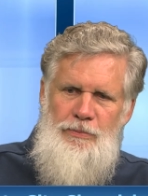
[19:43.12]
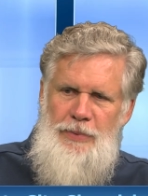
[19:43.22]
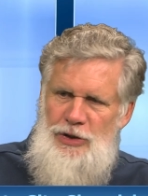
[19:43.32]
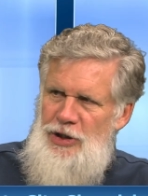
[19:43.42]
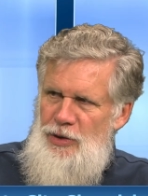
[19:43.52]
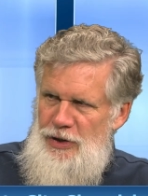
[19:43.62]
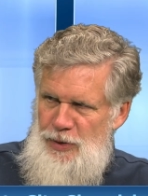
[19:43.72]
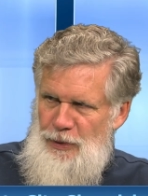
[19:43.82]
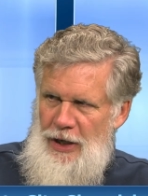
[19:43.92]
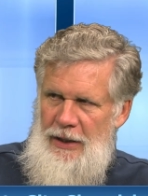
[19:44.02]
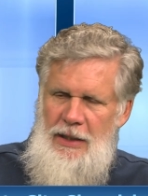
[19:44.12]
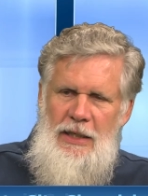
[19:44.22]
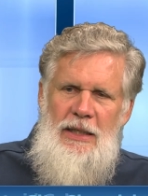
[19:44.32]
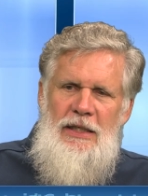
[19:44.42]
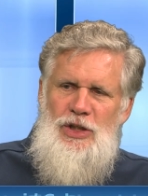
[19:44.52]
busier in the spring.
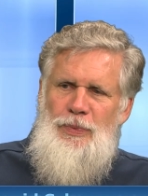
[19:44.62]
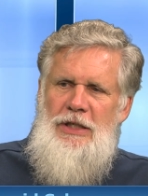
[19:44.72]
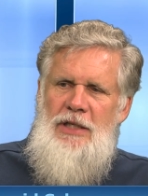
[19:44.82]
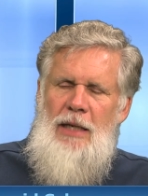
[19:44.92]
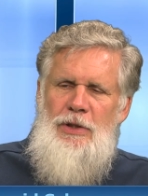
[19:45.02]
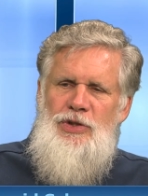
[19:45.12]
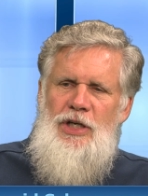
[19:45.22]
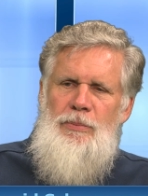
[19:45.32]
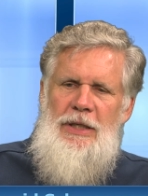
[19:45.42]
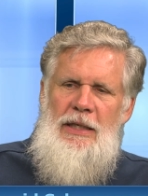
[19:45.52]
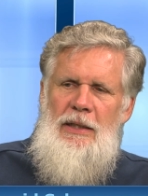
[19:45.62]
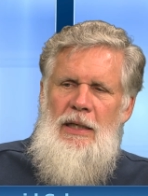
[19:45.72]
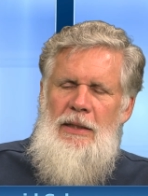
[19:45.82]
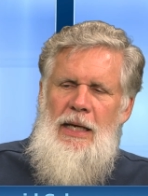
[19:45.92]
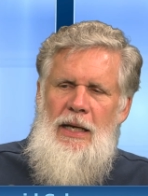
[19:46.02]
Springtime, it's going to be
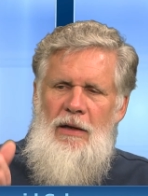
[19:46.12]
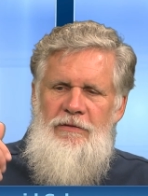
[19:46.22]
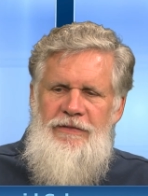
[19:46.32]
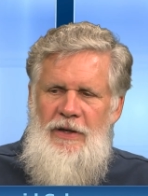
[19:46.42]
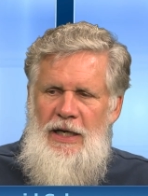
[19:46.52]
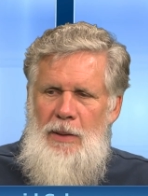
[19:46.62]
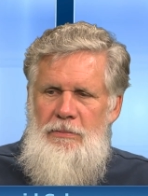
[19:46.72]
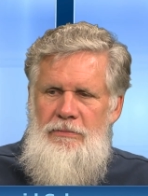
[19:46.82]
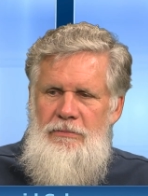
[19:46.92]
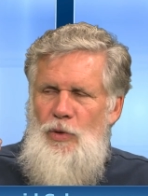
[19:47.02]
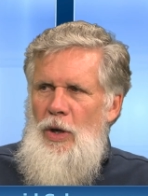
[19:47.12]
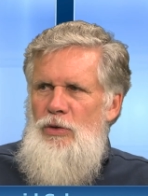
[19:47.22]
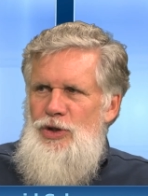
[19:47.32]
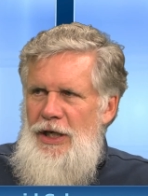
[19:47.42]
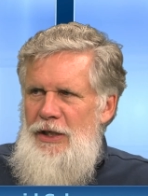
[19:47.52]
a lot of
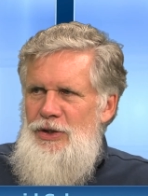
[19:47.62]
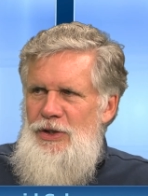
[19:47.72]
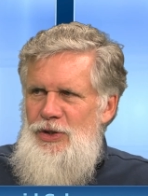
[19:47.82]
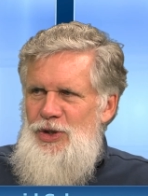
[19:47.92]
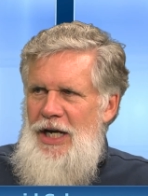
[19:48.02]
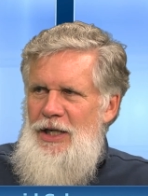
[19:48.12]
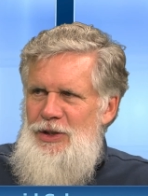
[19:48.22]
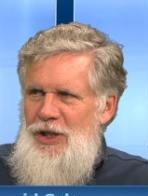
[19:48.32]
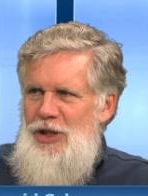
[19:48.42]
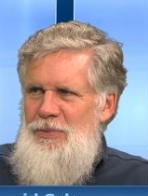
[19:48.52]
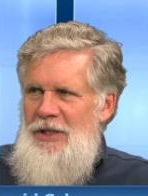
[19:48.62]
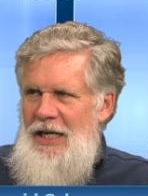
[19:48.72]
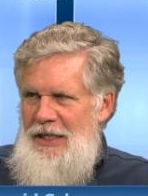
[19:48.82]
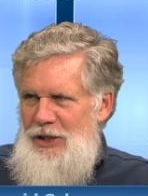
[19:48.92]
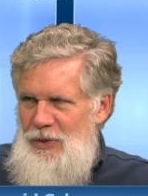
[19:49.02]
oil changes, chain adjustment.
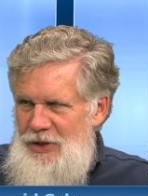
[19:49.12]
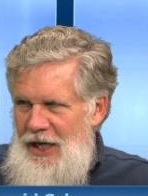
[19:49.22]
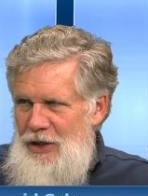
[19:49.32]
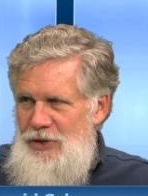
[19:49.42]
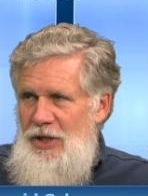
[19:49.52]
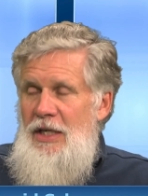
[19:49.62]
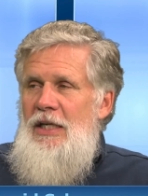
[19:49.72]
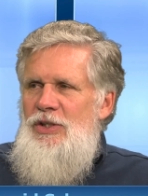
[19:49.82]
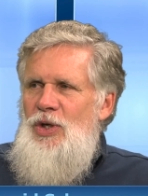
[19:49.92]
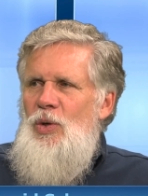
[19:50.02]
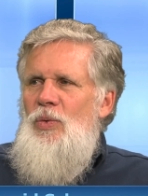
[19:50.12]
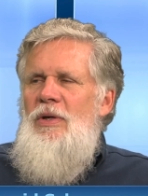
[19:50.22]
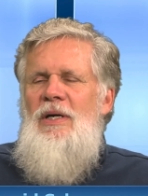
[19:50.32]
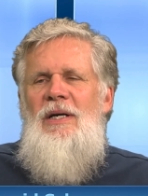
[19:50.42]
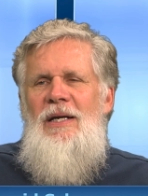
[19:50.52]
I need new tires. Yeah.
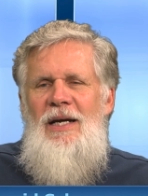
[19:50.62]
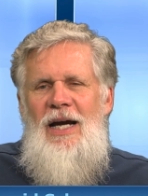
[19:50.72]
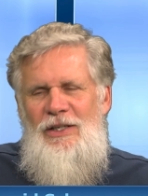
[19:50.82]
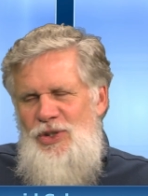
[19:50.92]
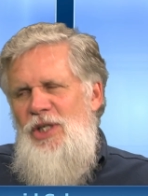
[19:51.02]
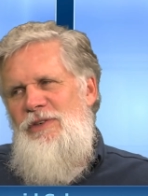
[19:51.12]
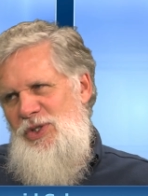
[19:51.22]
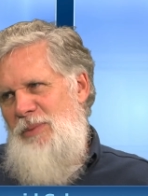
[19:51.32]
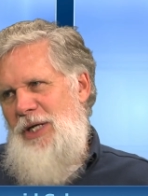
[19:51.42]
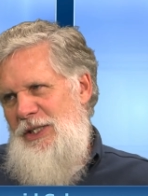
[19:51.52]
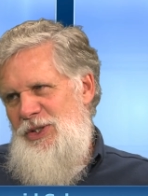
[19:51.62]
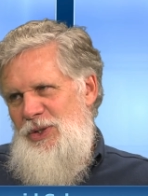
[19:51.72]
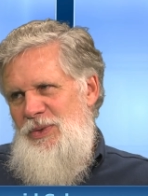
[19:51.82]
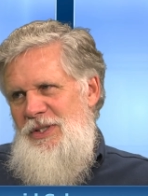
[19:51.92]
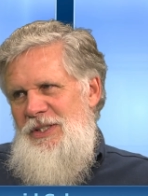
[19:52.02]
So I service the bikes
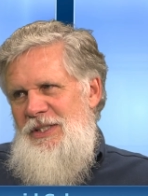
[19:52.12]
too.